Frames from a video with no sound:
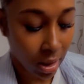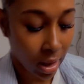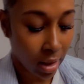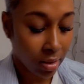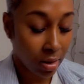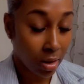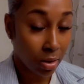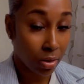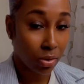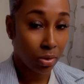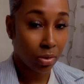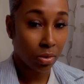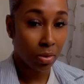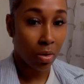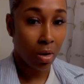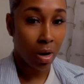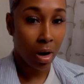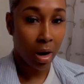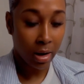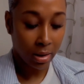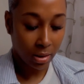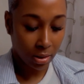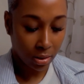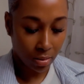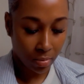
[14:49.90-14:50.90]
like they're so
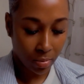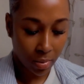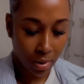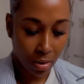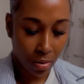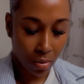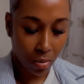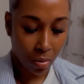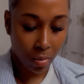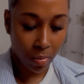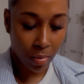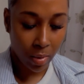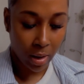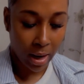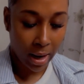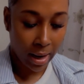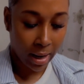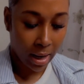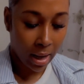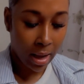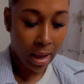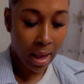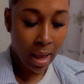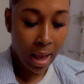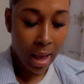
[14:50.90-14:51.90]
hard to be like
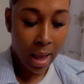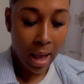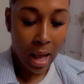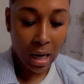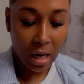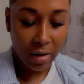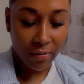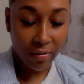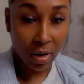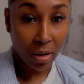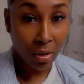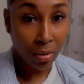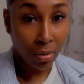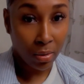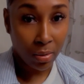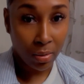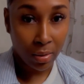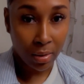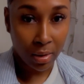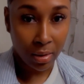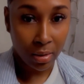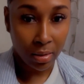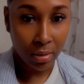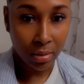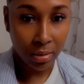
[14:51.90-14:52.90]
I live
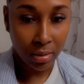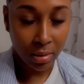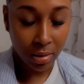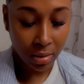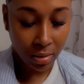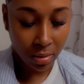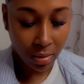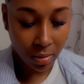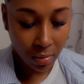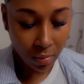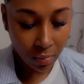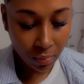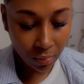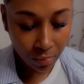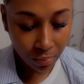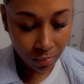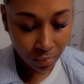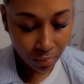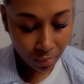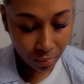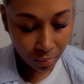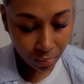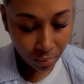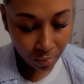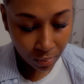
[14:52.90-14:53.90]
alone, so
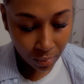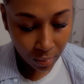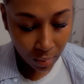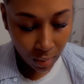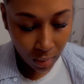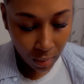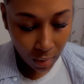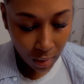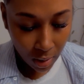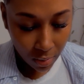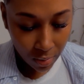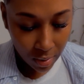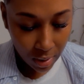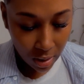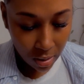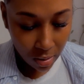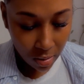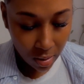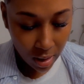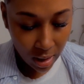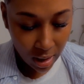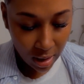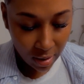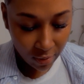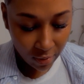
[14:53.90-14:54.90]
really
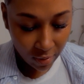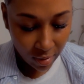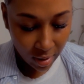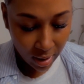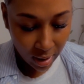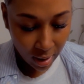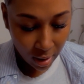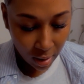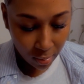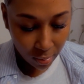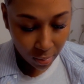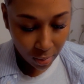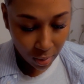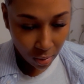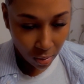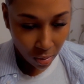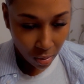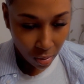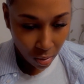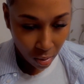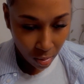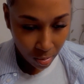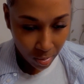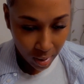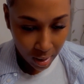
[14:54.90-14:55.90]
don't have help to
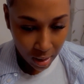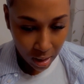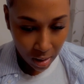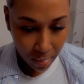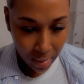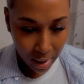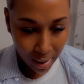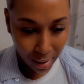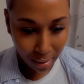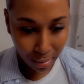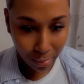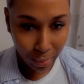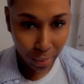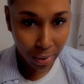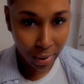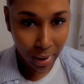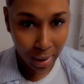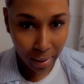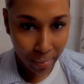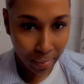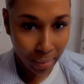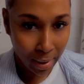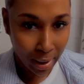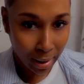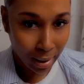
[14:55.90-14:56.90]
open them and put
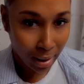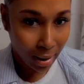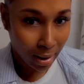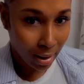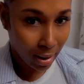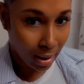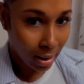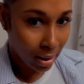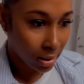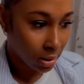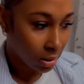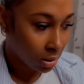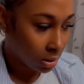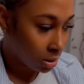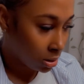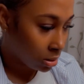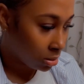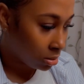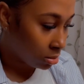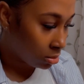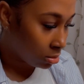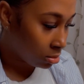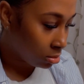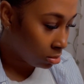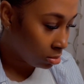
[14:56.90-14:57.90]
them back on.
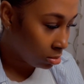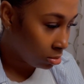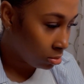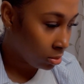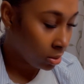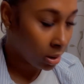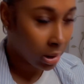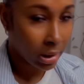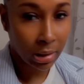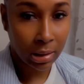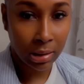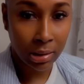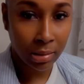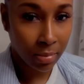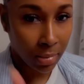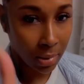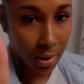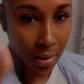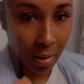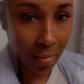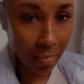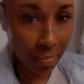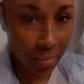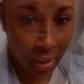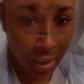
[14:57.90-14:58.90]
So space and
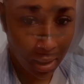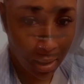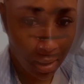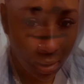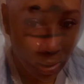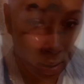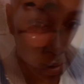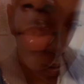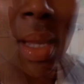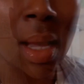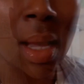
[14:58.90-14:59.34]
come back. Here, me